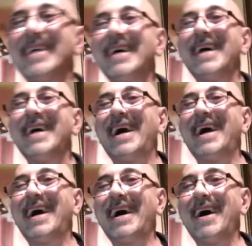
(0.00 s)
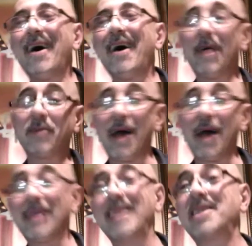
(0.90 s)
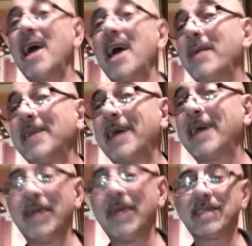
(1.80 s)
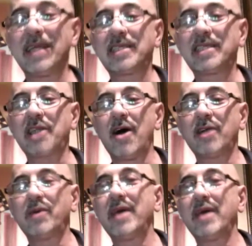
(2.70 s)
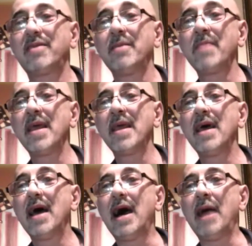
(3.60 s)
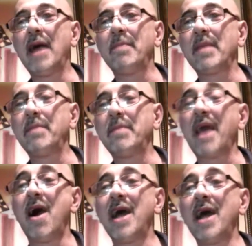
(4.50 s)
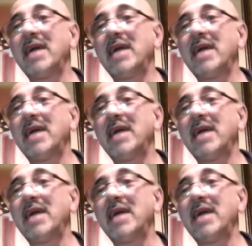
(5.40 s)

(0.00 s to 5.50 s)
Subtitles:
All right, well, let's talk about the company. Let's start with behind a